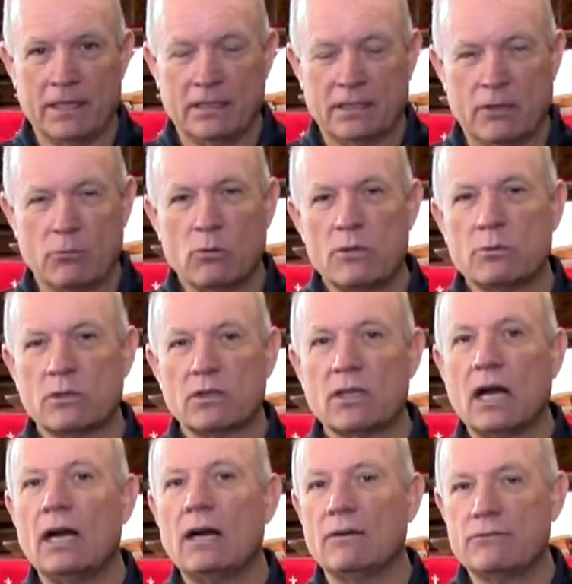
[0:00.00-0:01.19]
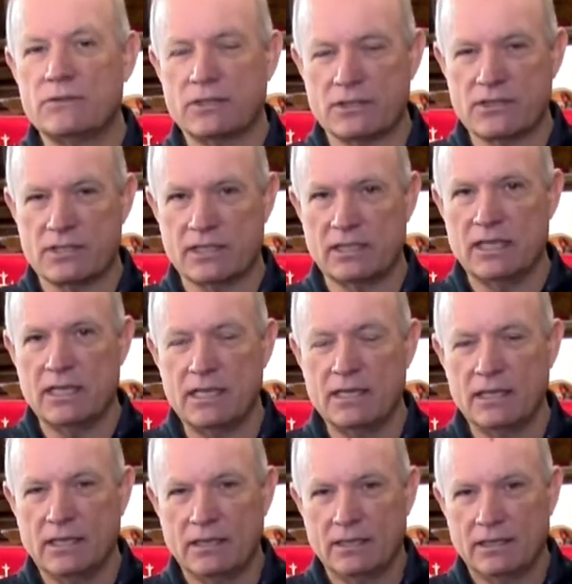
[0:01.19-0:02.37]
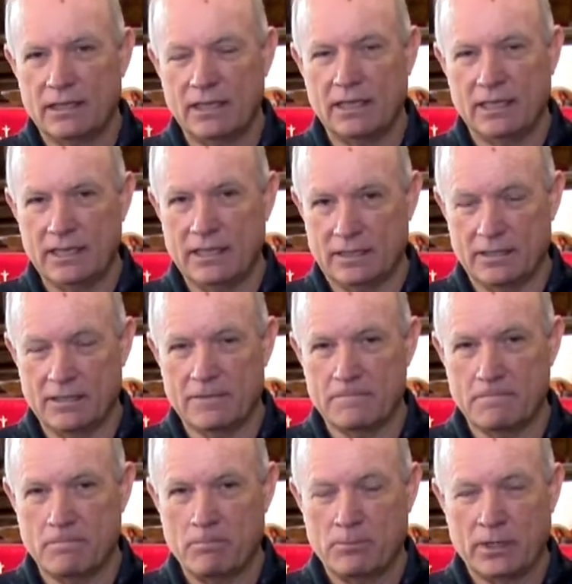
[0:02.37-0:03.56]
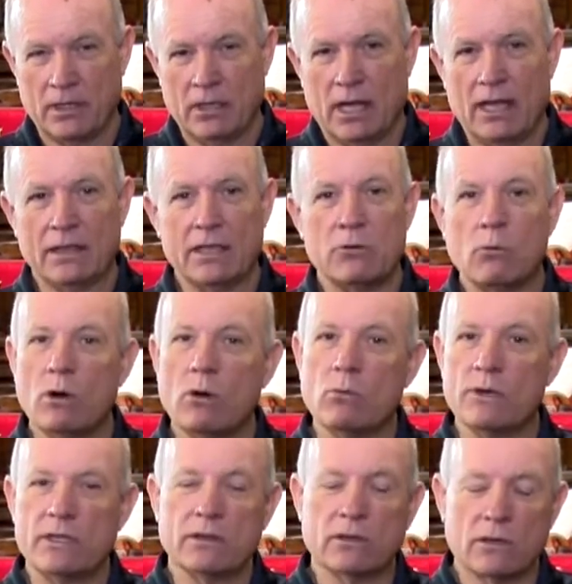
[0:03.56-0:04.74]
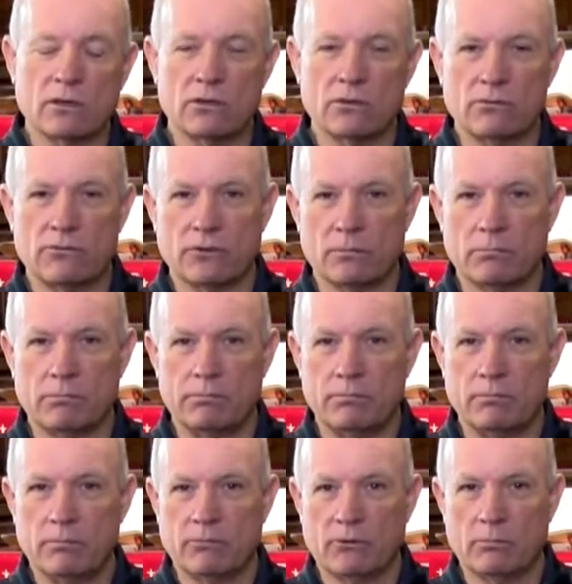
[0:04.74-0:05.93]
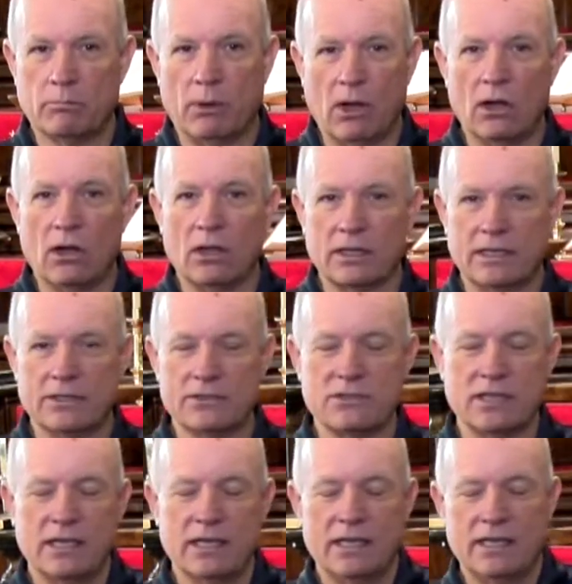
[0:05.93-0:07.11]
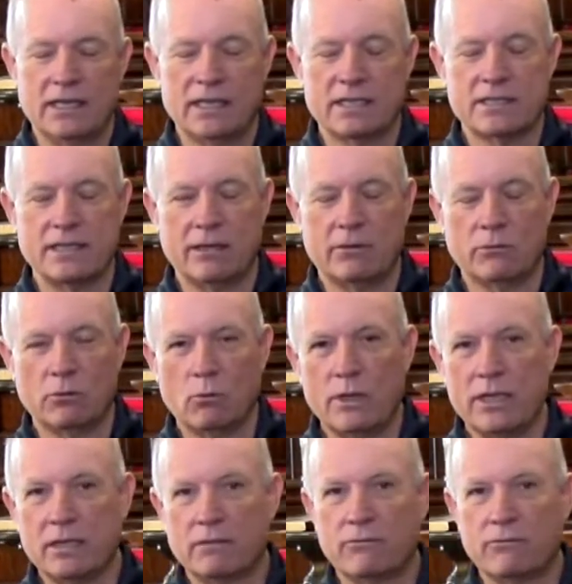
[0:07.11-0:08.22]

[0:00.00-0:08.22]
And we would love to see it end. I think what we learn from Paul is that we can